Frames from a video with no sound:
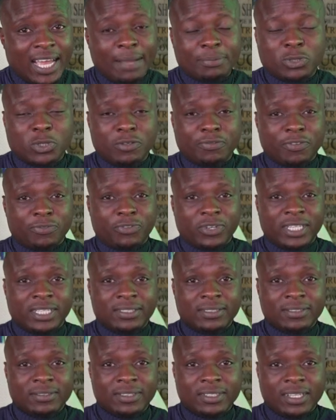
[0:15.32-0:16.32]
absolutely for free,
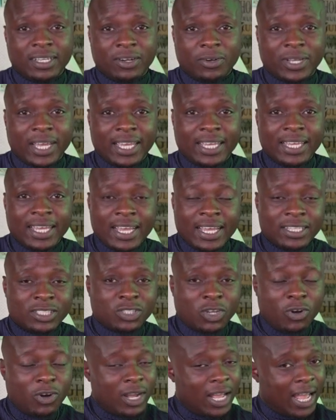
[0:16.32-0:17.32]
Okay,
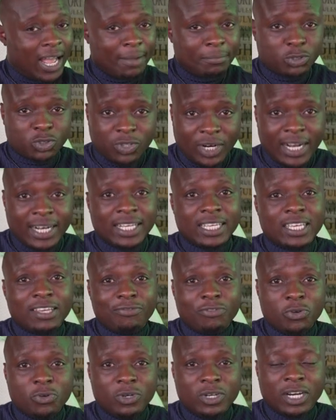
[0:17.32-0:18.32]
so I'm trying to
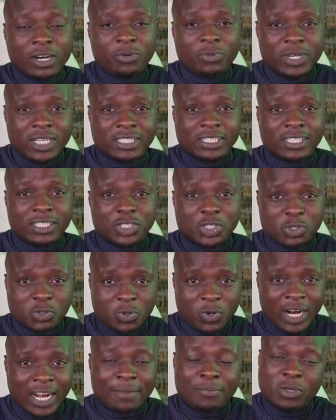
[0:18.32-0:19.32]
give you a reason to
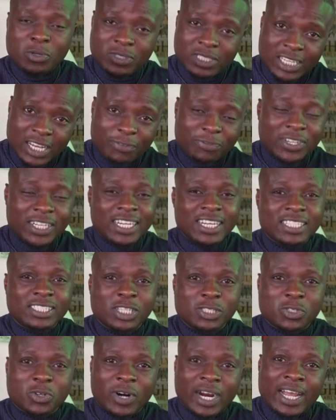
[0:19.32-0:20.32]
subscribe. You definitely need to
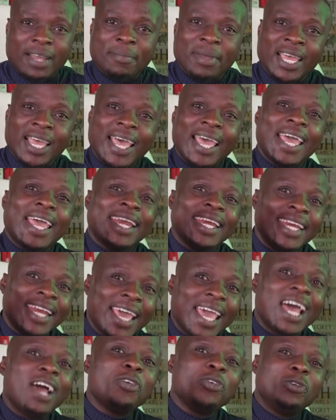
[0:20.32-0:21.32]
subscribe, and
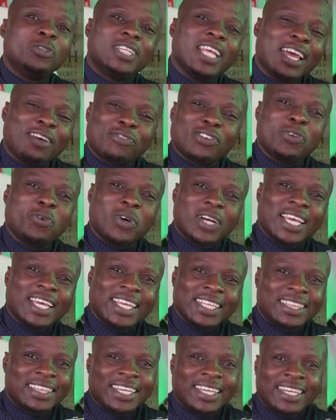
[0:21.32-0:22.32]
now you definitely want to
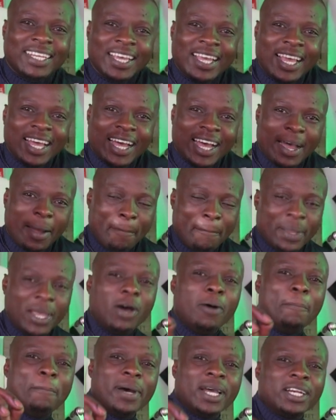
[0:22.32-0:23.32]
hit that uh,
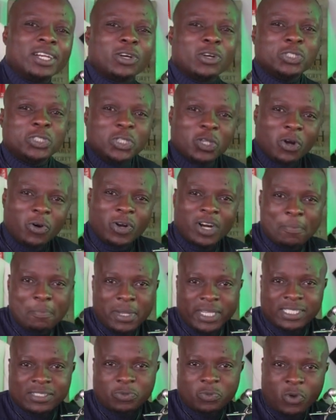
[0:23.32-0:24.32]
bell button because you don't want to
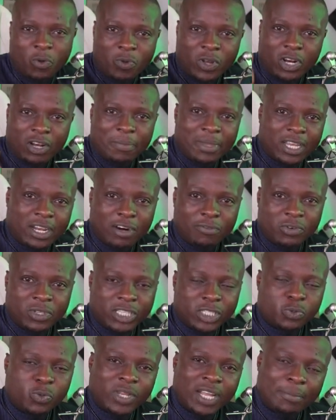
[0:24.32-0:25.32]
miss what we're going to be covering
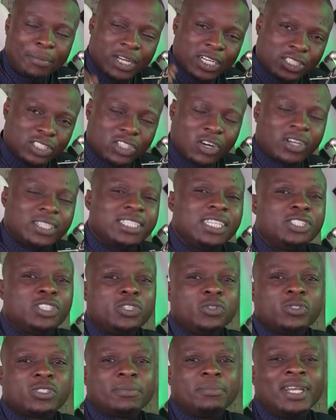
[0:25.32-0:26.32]
this week. I'm going to start
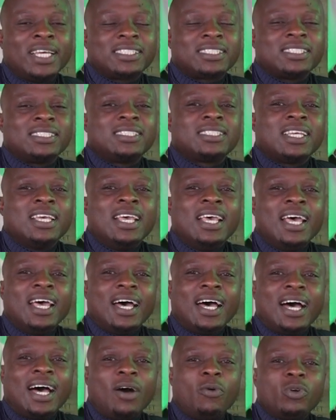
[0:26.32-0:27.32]
teaching you some lessons.
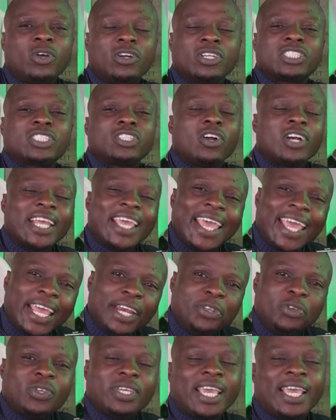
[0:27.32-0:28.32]
Uh, we're going to start
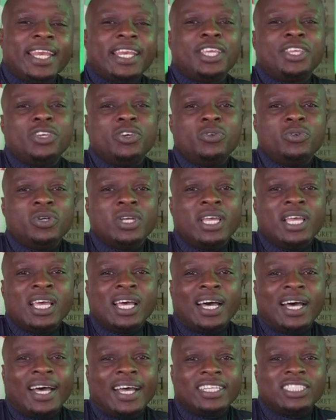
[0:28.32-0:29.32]
educating you,
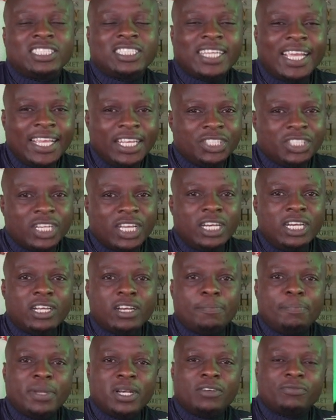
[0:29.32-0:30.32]
uh, changing a
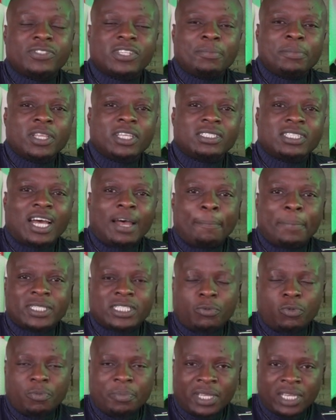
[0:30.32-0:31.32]
little bit of some of the topics
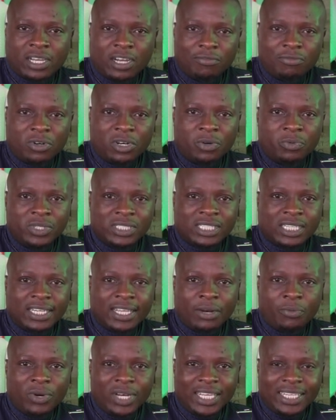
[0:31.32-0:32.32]
that we've been covering
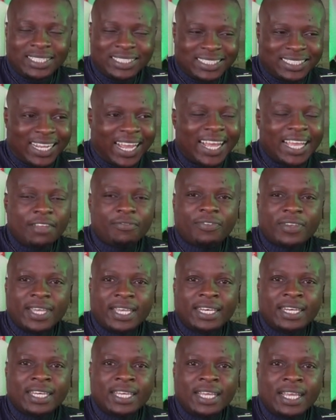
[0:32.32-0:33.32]
recently, and really dive
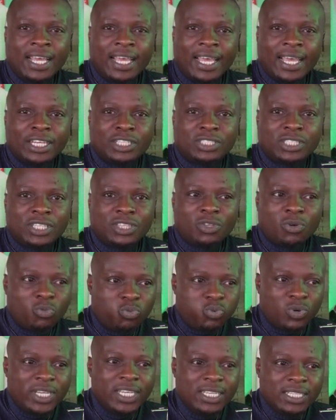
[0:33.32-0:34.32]
in into the
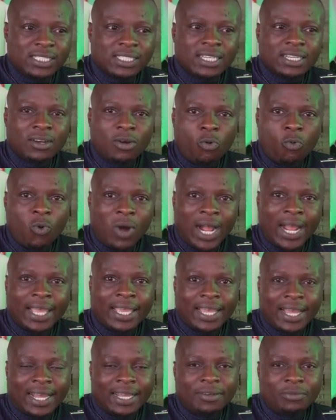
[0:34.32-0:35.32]
reason
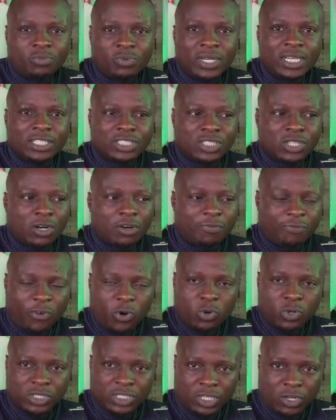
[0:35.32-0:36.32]
why I really started
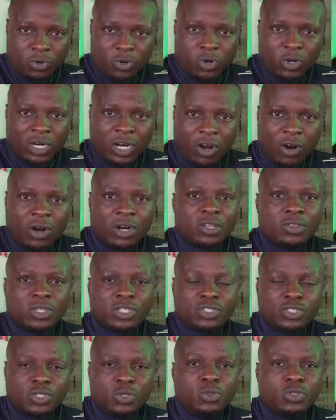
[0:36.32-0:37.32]
focusing on going hard on
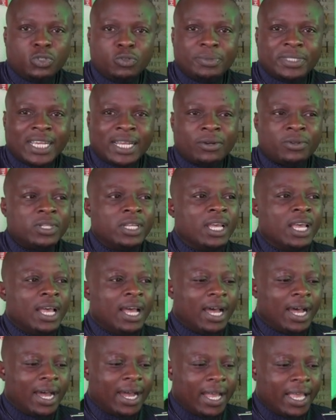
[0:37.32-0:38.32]
this YouTube channel.
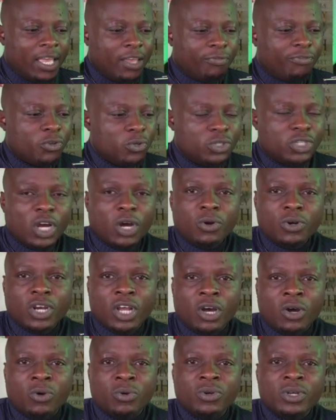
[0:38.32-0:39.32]
Uh, if you don't
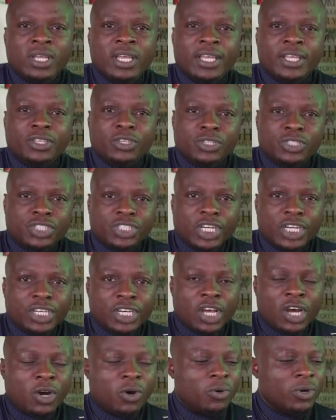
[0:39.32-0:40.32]
know, you should
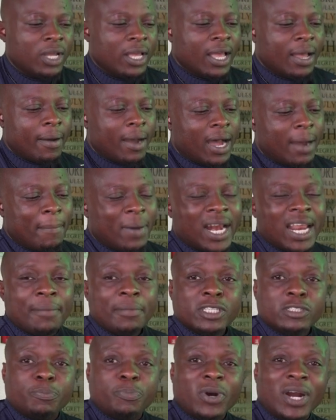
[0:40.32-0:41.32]
know. Uh, my name
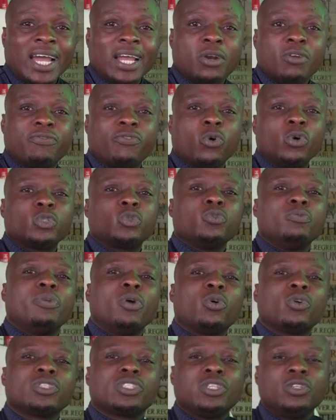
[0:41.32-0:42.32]
is Brian, of course, with
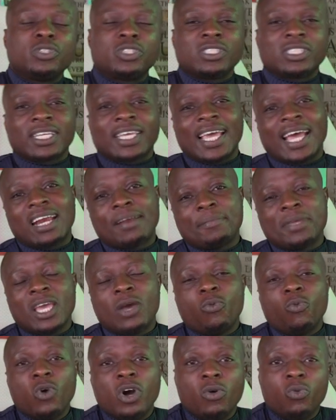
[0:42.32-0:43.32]
Broker Solutions Academy.
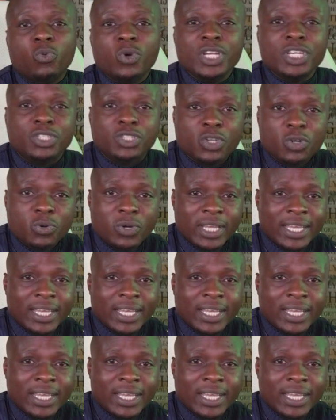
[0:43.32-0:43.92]
And what we do